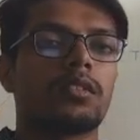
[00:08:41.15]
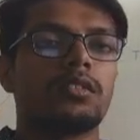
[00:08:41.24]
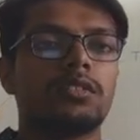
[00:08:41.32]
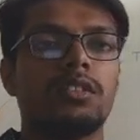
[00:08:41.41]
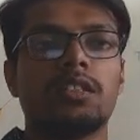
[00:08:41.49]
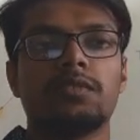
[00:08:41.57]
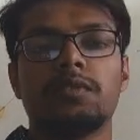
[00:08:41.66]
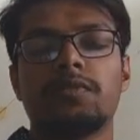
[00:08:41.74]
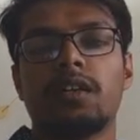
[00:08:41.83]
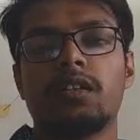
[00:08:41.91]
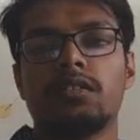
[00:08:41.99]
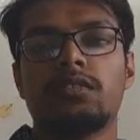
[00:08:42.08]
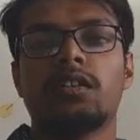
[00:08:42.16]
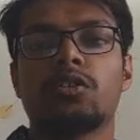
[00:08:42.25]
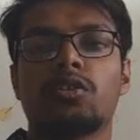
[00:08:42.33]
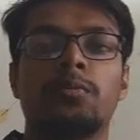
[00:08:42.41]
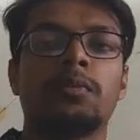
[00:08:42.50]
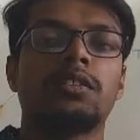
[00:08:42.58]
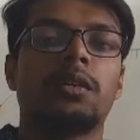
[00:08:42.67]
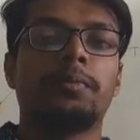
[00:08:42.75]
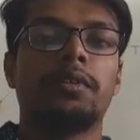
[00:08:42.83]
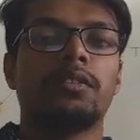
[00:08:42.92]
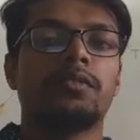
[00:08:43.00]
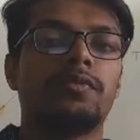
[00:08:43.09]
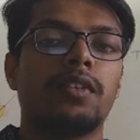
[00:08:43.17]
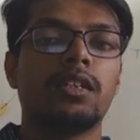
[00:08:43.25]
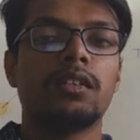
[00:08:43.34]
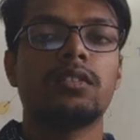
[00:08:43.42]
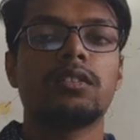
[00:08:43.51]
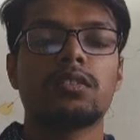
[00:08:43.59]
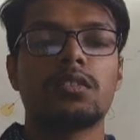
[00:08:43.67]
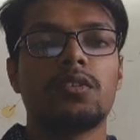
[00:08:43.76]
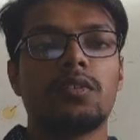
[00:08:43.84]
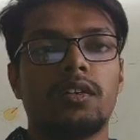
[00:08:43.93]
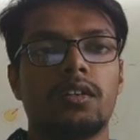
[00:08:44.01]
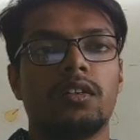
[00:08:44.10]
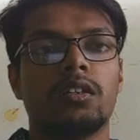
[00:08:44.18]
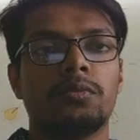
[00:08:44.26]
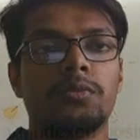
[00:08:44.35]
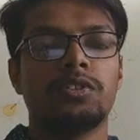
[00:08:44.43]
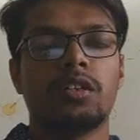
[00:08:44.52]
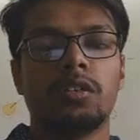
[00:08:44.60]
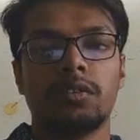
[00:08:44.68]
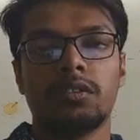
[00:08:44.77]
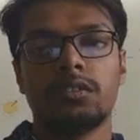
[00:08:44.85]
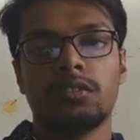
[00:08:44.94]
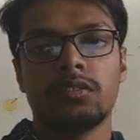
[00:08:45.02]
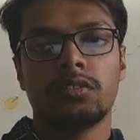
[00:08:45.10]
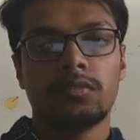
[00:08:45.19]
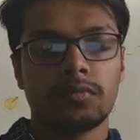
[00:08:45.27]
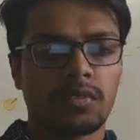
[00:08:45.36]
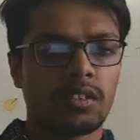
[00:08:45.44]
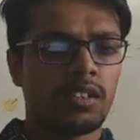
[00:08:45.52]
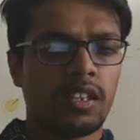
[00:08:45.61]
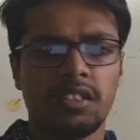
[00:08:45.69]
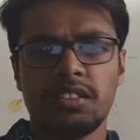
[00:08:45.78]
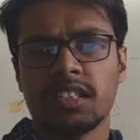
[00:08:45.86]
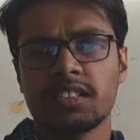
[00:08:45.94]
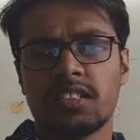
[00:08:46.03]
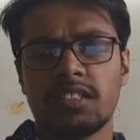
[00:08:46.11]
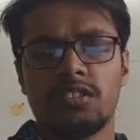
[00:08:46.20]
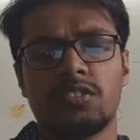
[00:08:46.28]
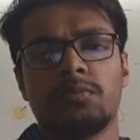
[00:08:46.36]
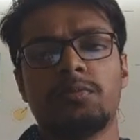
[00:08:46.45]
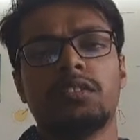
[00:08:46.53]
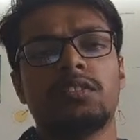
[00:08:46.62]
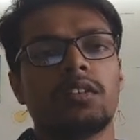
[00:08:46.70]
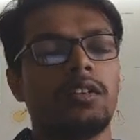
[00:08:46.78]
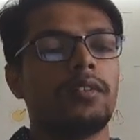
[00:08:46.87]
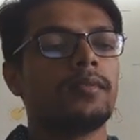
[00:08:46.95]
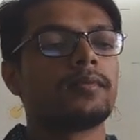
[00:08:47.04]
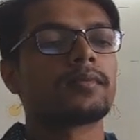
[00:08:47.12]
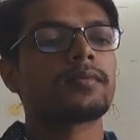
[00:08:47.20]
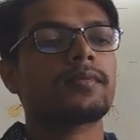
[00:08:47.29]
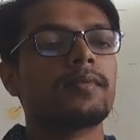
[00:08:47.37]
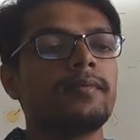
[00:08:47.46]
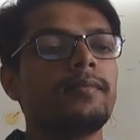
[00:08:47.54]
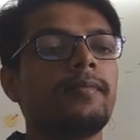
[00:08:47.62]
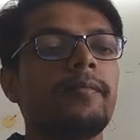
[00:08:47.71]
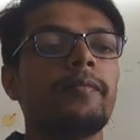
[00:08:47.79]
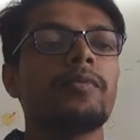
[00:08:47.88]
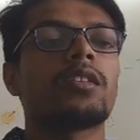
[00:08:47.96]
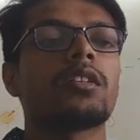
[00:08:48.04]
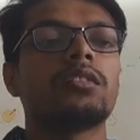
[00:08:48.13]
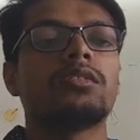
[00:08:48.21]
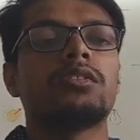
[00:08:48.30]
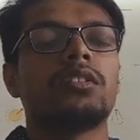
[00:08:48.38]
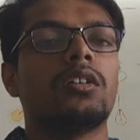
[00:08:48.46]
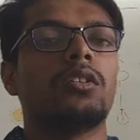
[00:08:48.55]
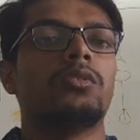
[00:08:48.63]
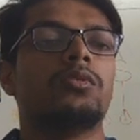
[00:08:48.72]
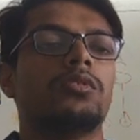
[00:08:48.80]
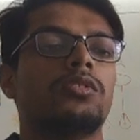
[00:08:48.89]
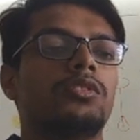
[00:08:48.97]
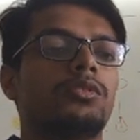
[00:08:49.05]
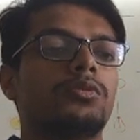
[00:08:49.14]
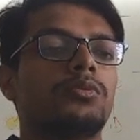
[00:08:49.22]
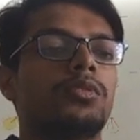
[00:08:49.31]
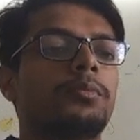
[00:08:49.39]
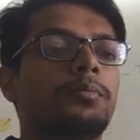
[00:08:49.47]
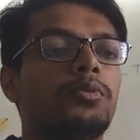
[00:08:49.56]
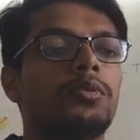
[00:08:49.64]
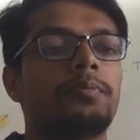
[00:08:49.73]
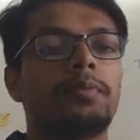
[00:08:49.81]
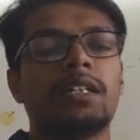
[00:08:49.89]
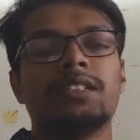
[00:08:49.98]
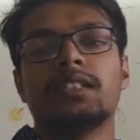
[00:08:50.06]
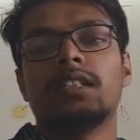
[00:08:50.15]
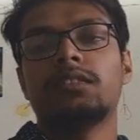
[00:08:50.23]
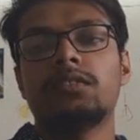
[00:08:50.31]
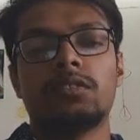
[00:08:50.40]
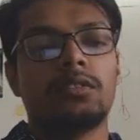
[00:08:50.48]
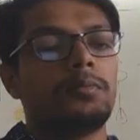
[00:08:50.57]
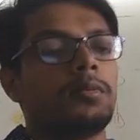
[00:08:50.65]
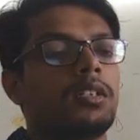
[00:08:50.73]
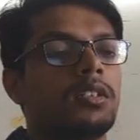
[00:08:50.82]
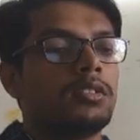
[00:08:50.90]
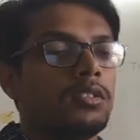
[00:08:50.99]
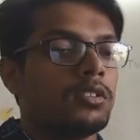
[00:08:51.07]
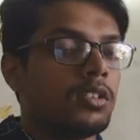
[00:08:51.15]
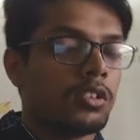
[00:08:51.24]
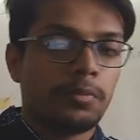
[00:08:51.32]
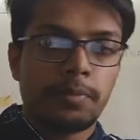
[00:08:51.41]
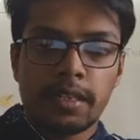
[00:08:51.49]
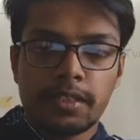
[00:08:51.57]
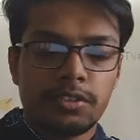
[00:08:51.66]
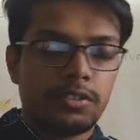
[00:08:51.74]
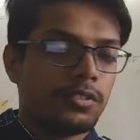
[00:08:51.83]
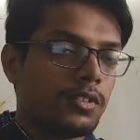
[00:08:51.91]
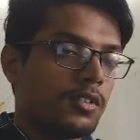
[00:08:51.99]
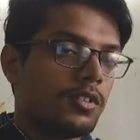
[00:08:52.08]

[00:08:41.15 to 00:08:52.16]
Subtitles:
CSV files, they are comma separated files which are written in any text editor basically. So you import pandas. Pandas is another package,